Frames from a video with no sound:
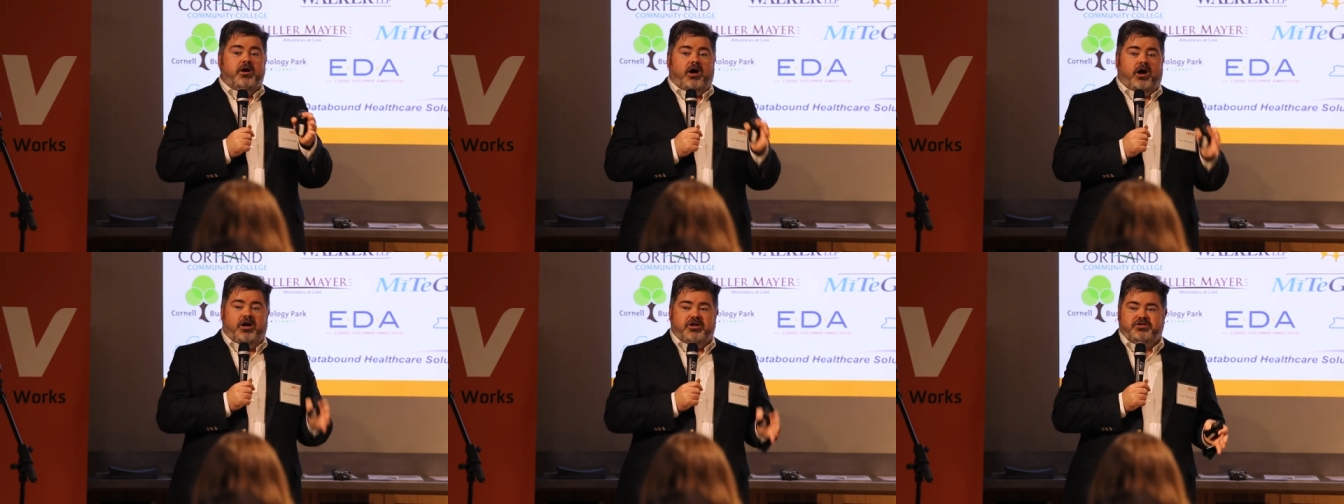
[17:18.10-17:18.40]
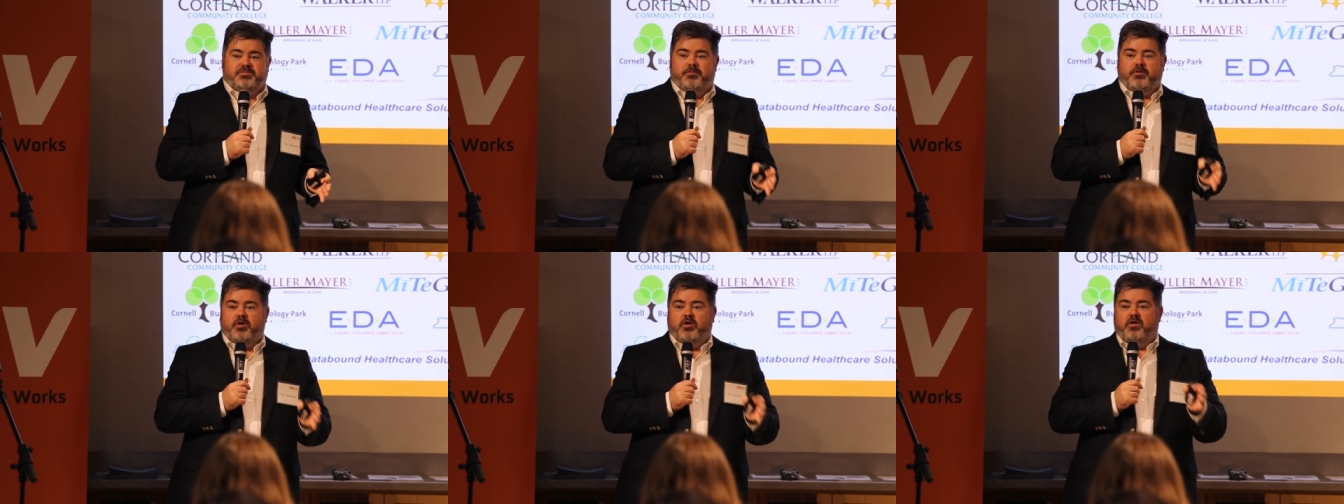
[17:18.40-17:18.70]

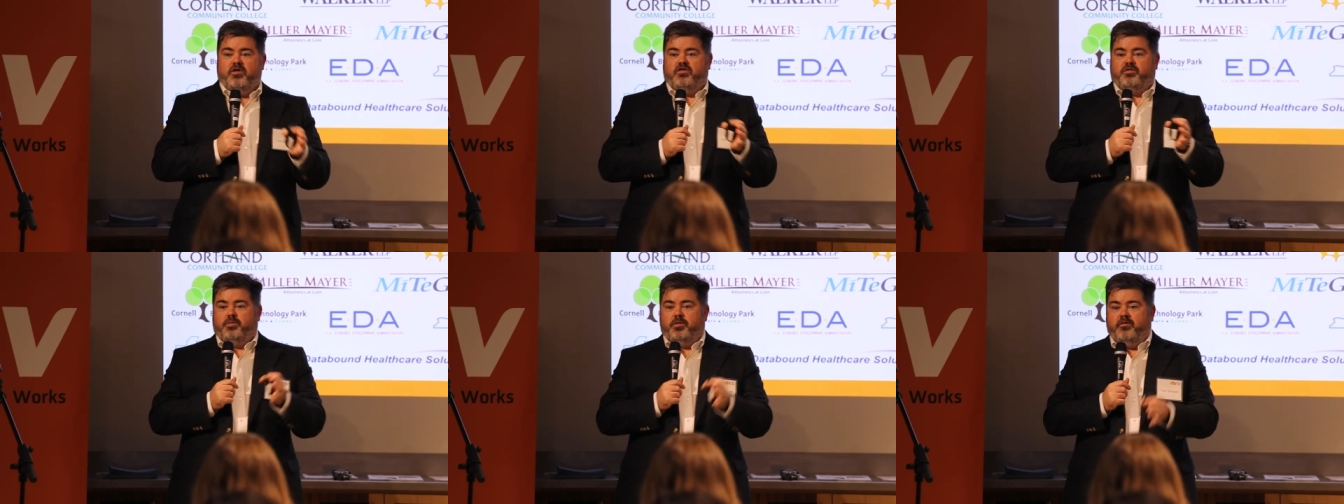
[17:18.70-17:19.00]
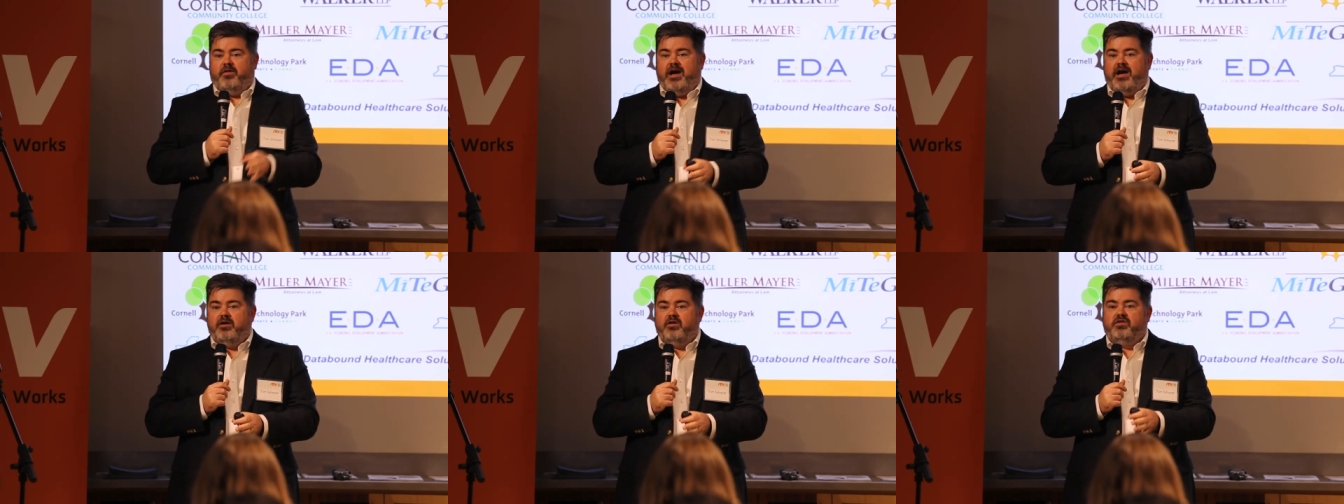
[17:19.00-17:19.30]
entrepreneurs,
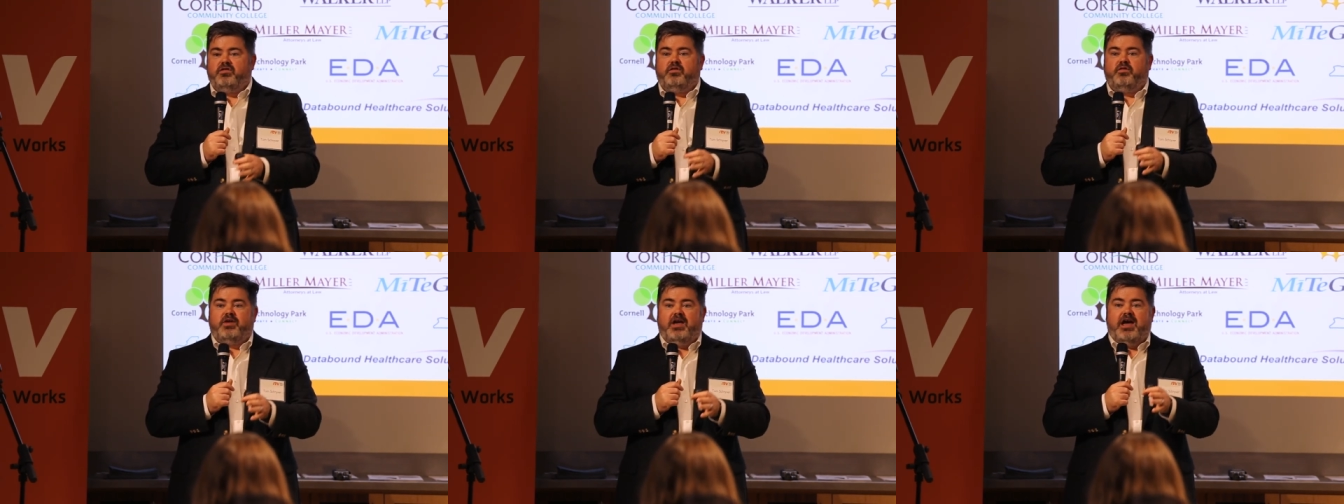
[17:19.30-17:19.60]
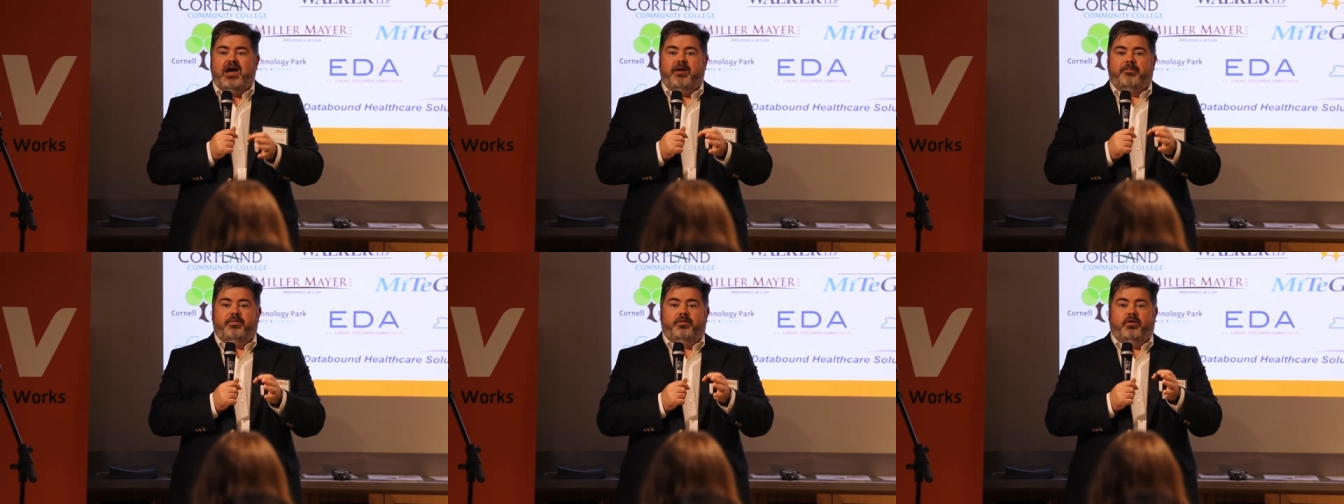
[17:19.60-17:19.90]
providers of
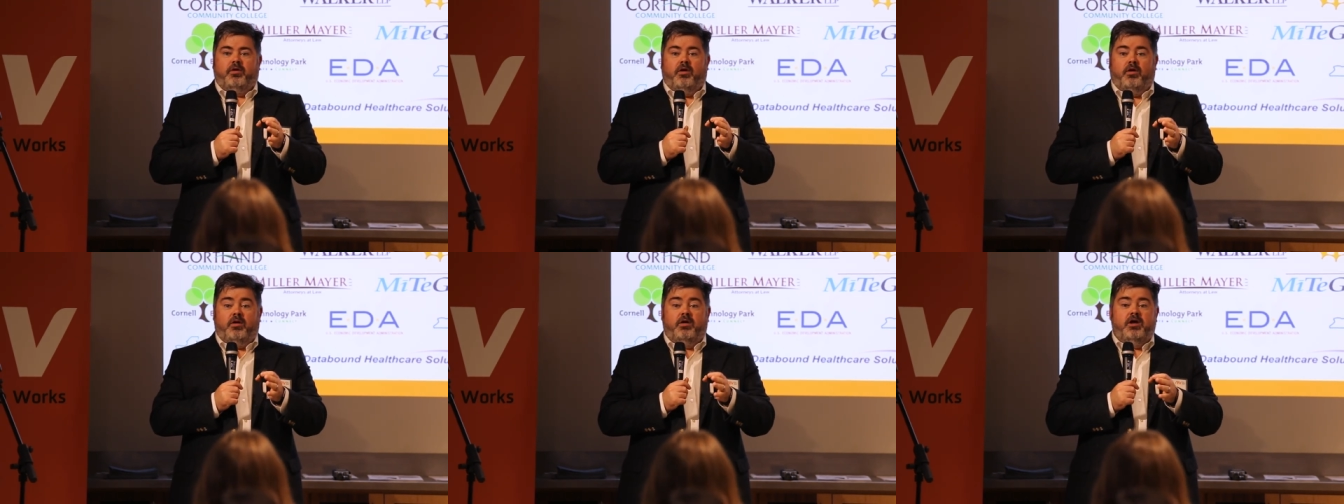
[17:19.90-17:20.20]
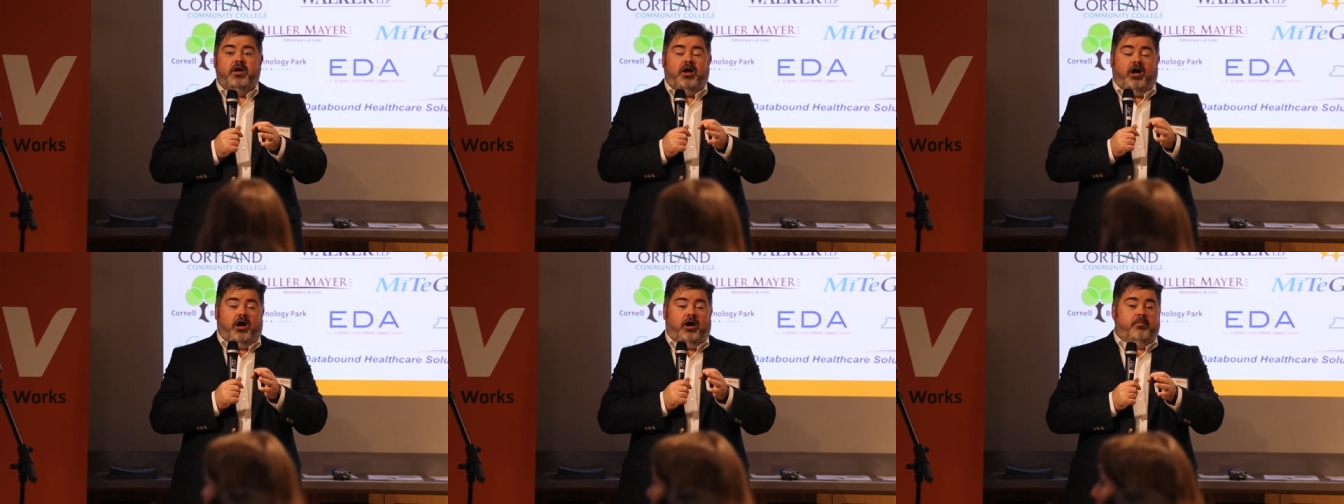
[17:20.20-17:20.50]
capital,
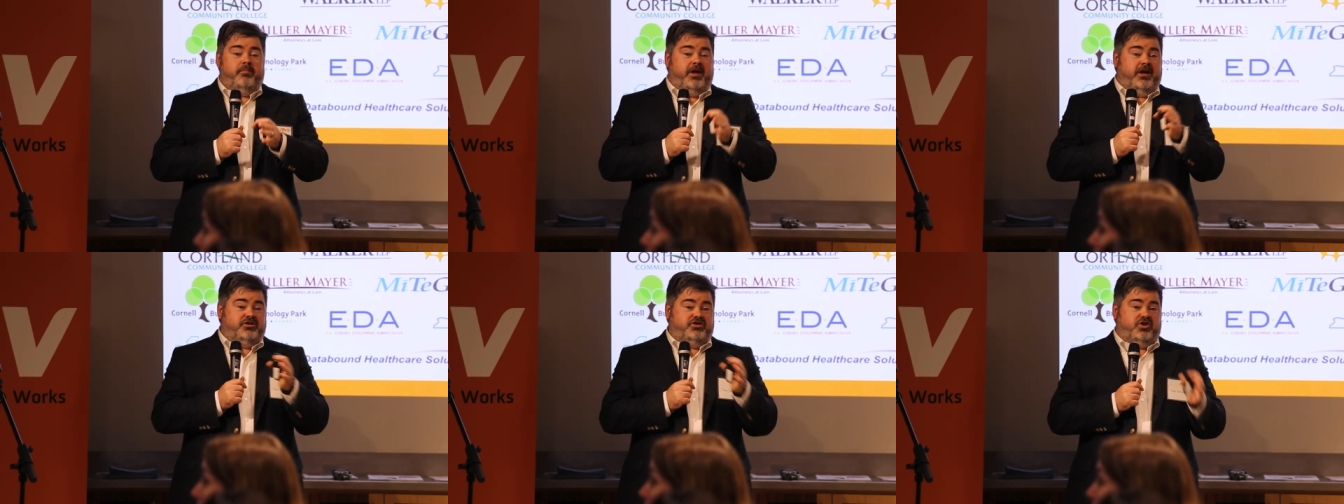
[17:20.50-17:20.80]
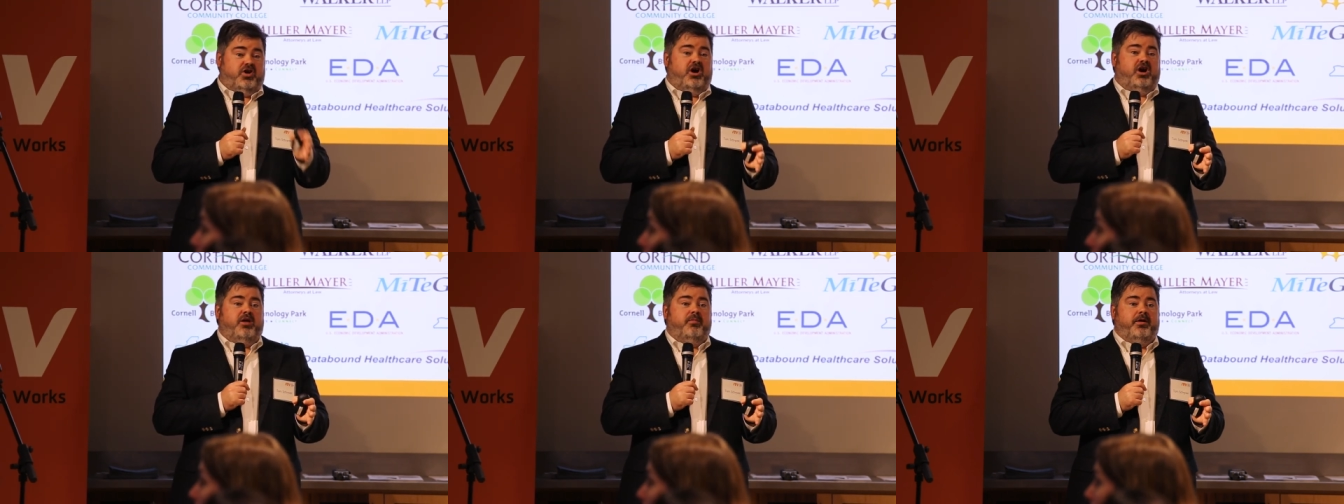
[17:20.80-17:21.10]
um, and
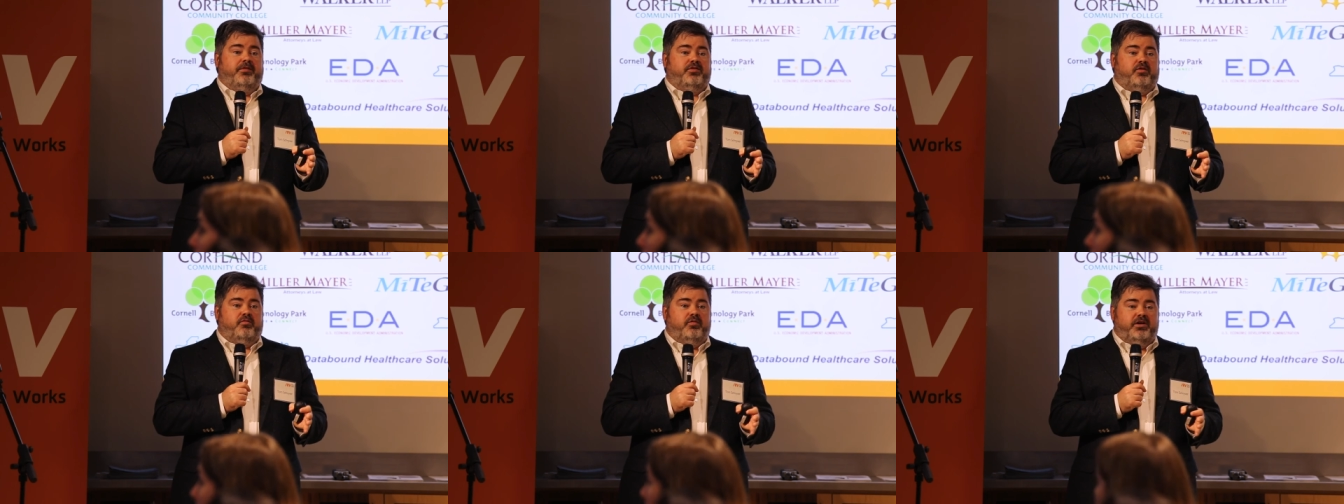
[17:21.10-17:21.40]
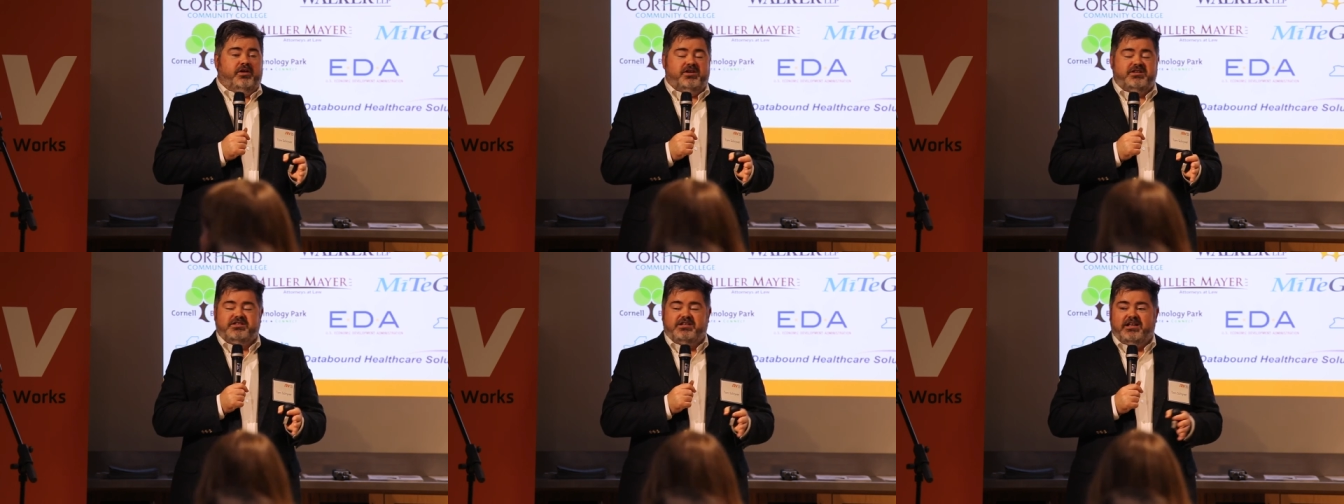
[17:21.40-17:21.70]
talk about the
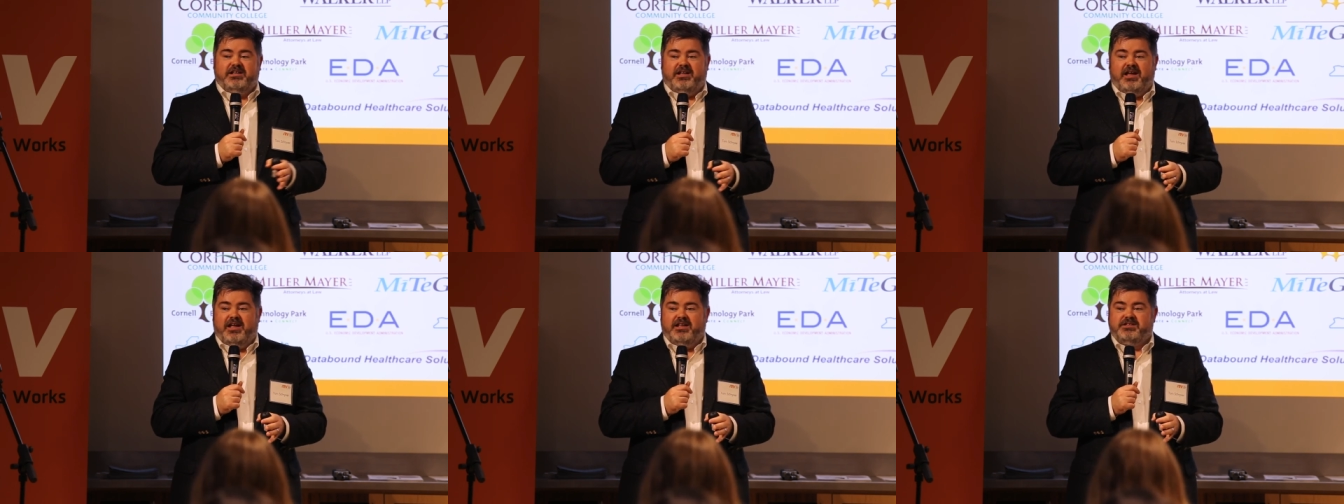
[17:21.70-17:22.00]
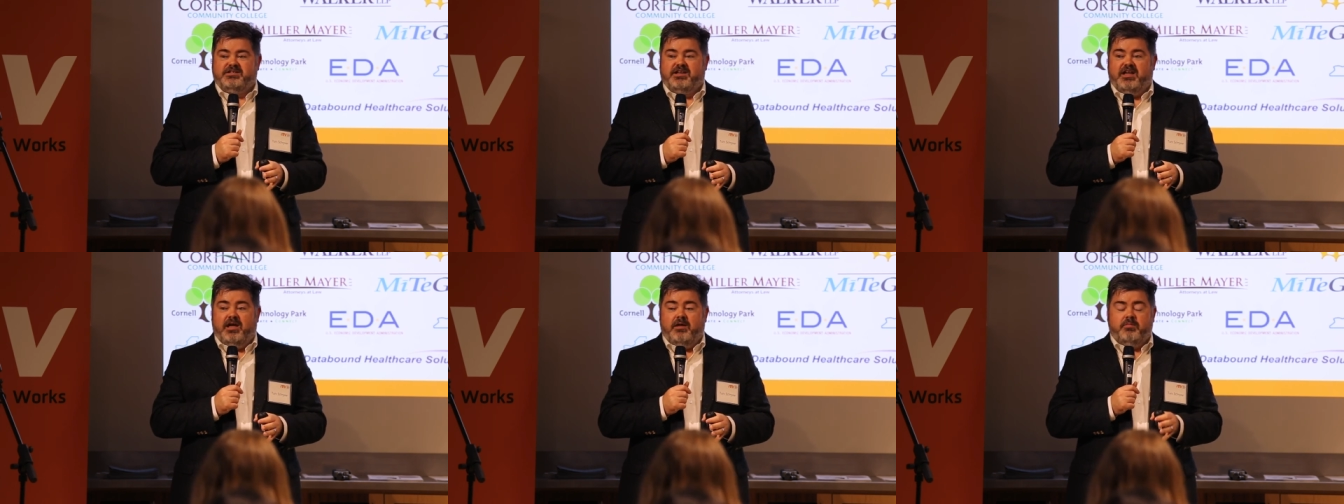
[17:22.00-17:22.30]
real estate
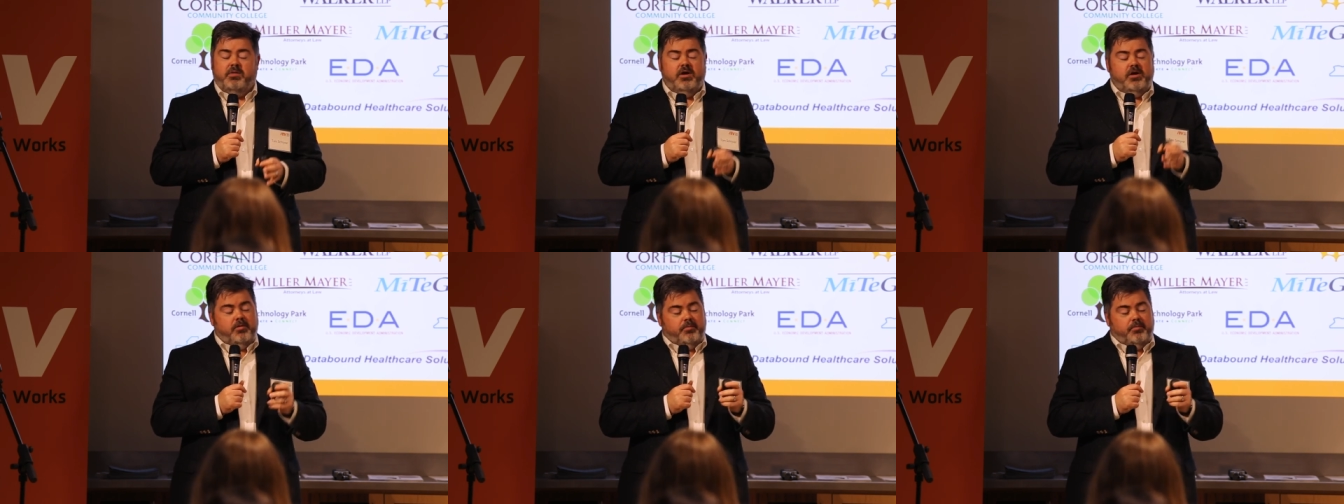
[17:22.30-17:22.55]
landscape.